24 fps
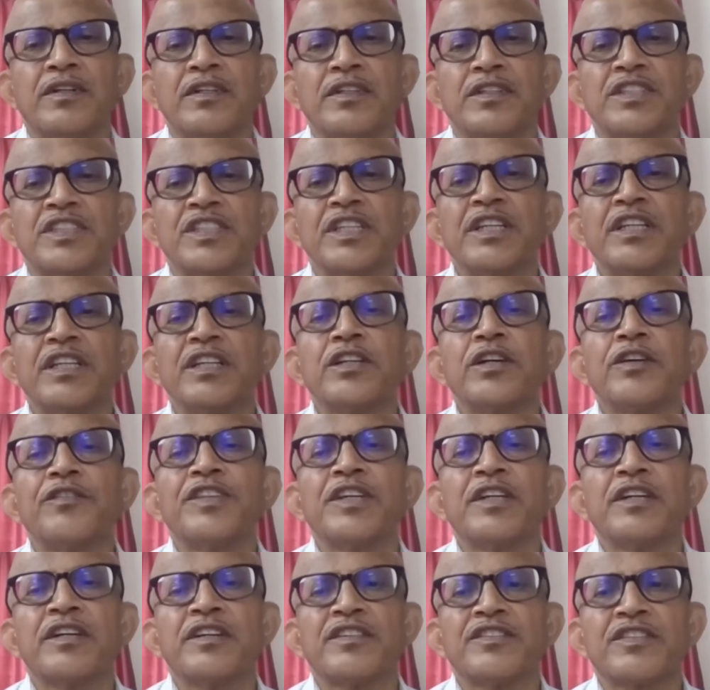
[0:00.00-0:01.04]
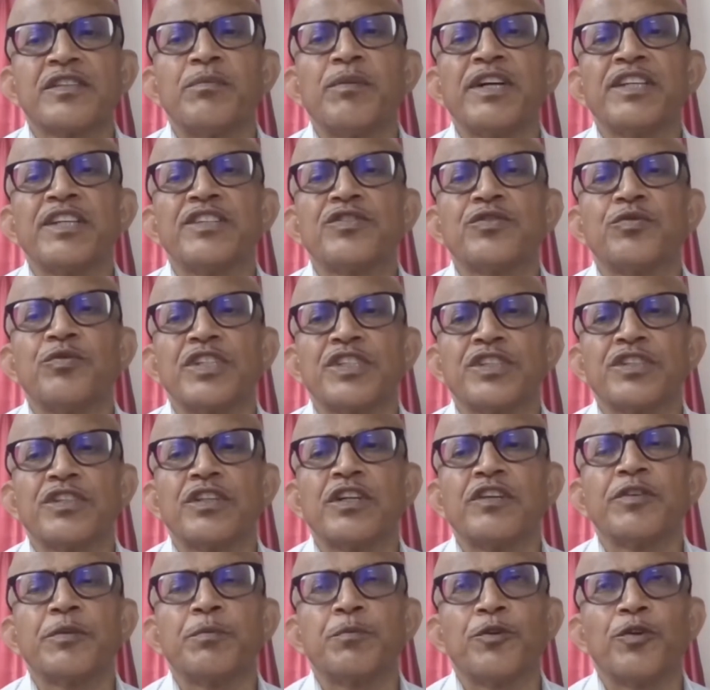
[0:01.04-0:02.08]
sharing of the customized version
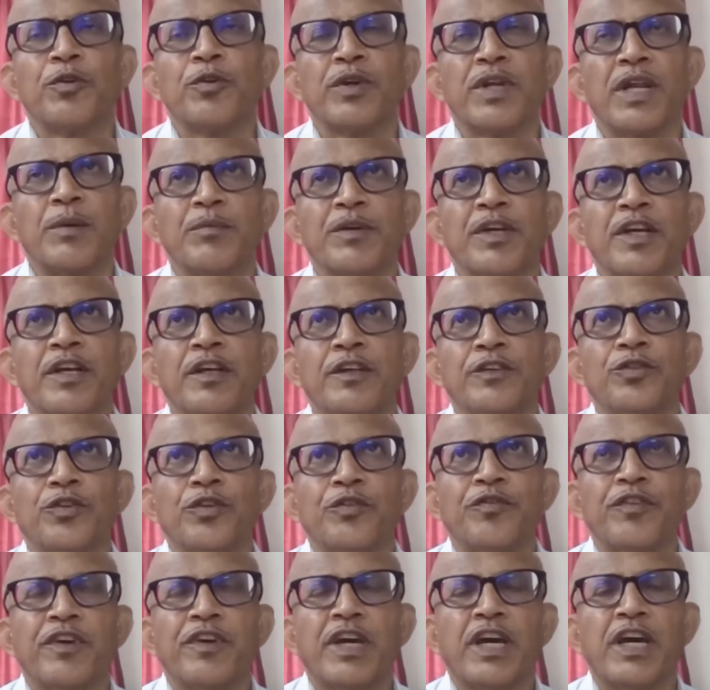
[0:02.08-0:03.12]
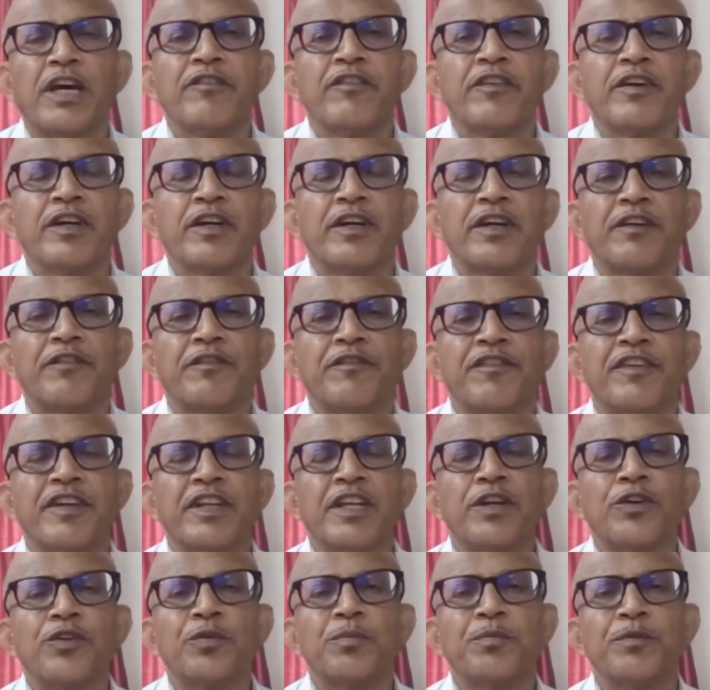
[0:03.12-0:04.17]
of a program. So if you have a free
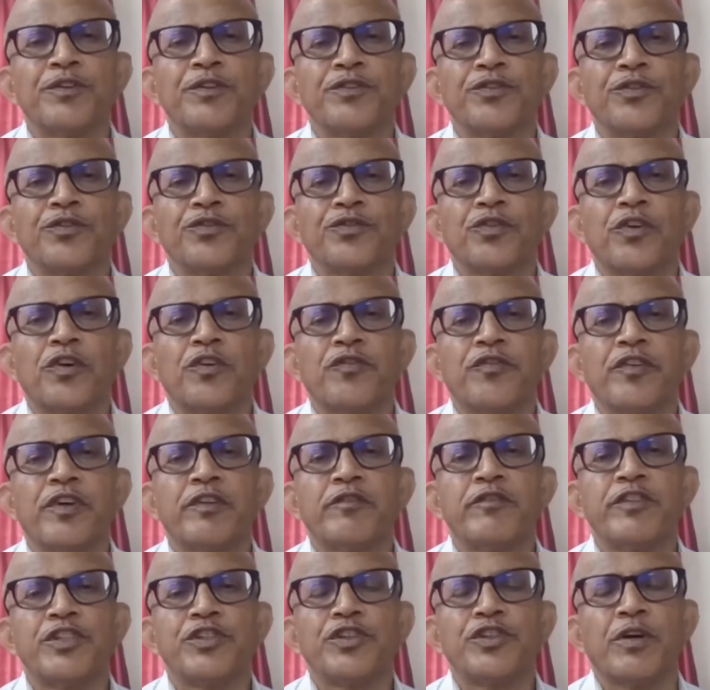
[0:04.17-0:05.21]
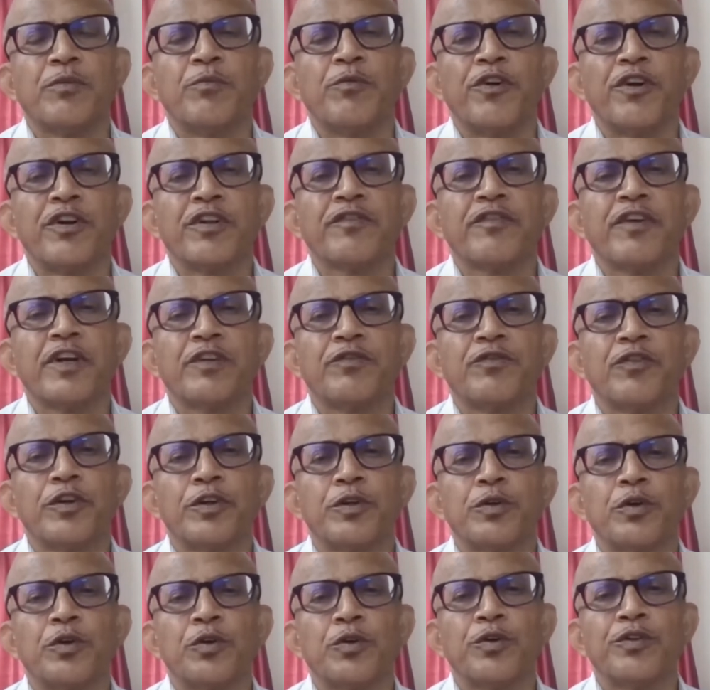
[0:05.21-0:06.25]
and open source software which you have modified for
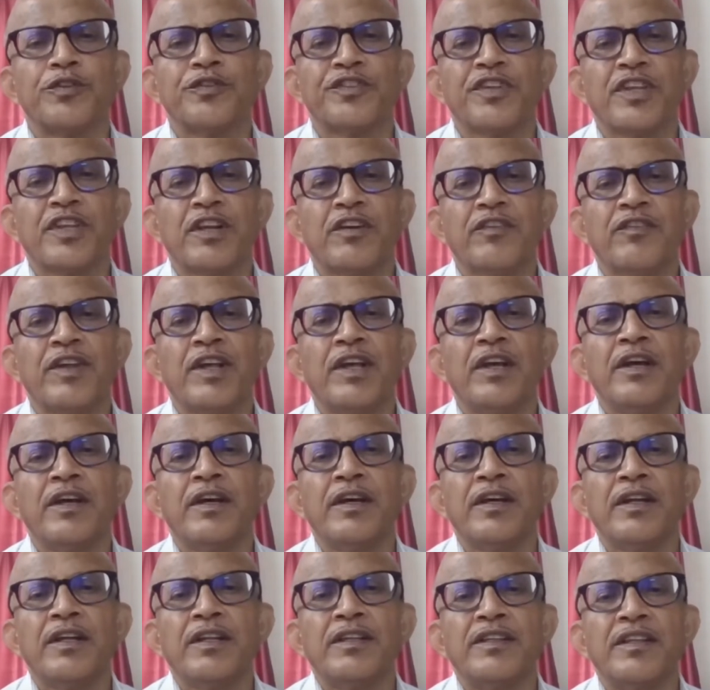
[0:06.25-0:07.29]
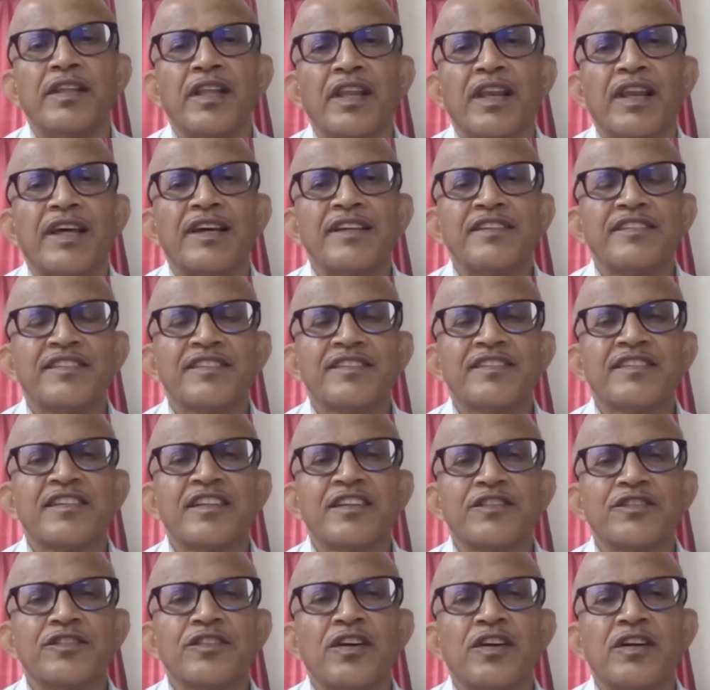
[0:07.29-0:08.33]
your own self, the license
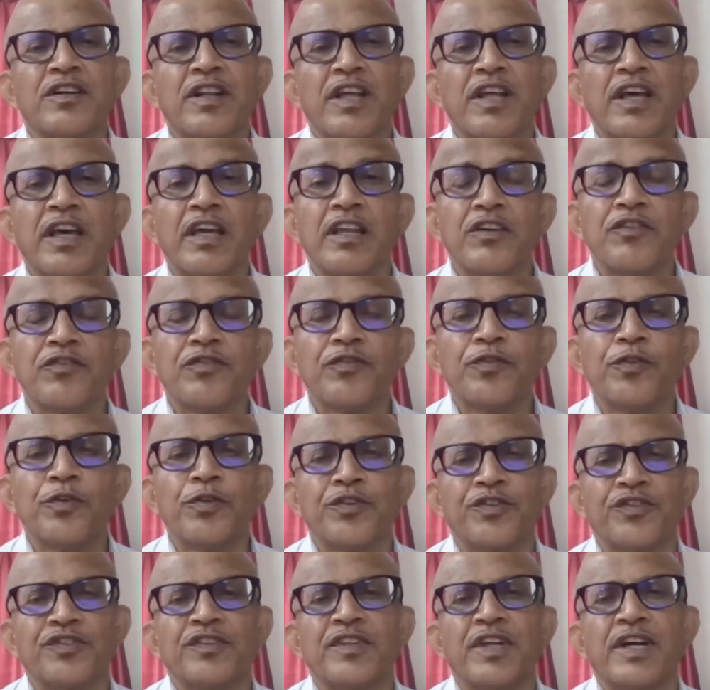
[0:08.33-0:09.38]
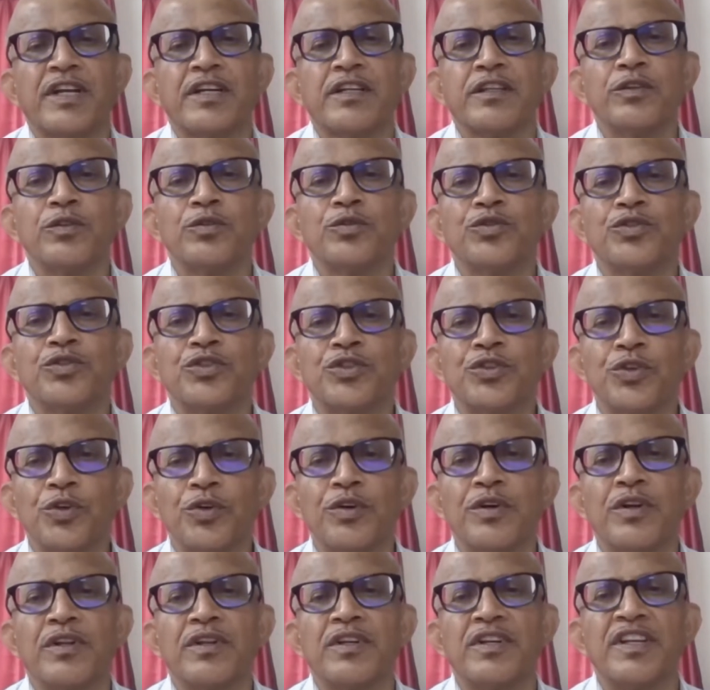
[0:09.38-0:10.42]
does not enforce that you
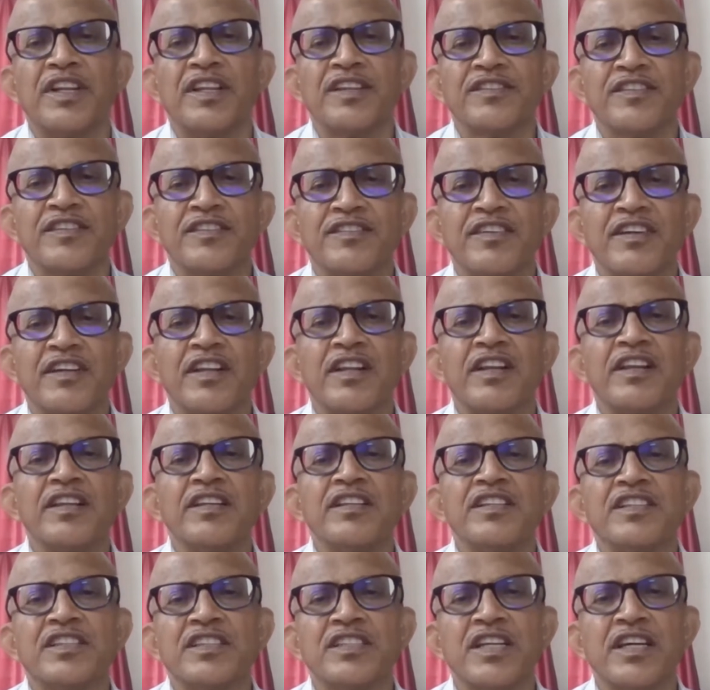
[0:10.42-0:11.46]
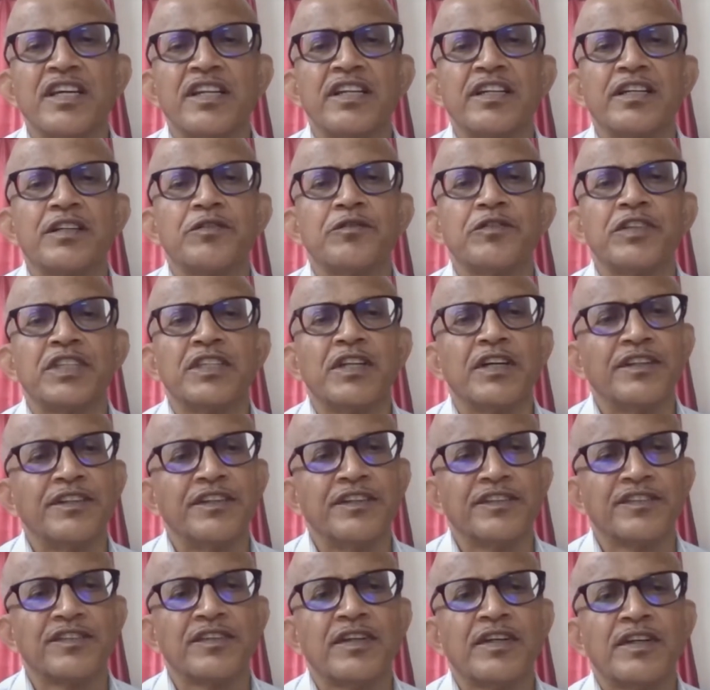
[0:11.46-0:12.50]
should necessarily share it with
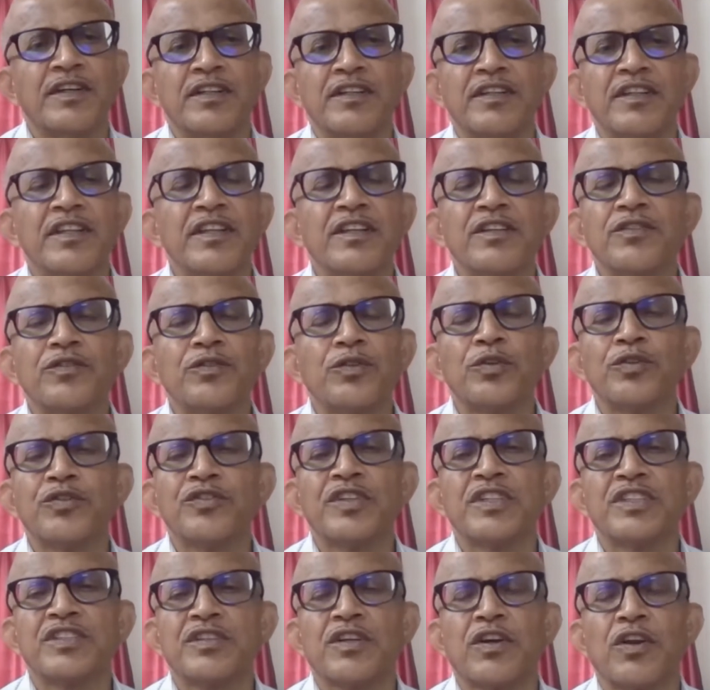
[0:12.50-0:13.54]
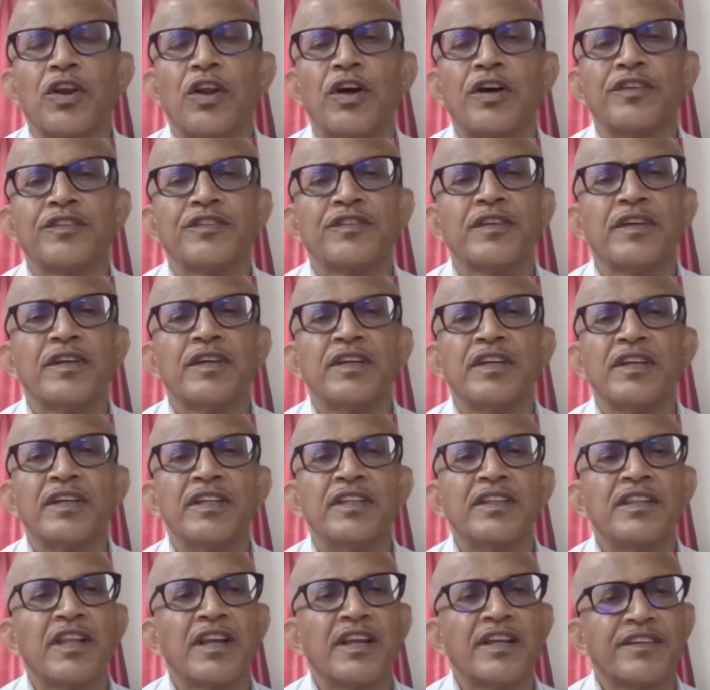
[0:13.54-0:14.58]
others. There is no such clause
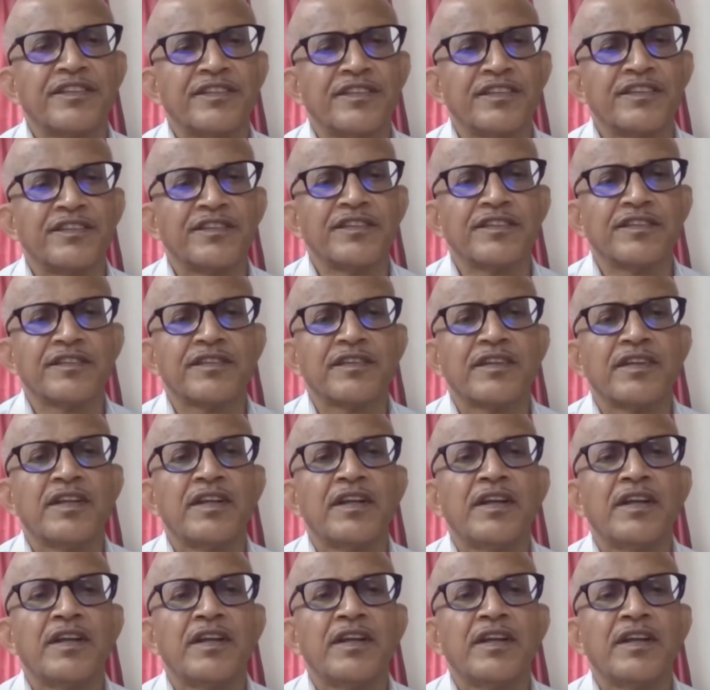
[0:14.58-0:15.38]
in the licenses.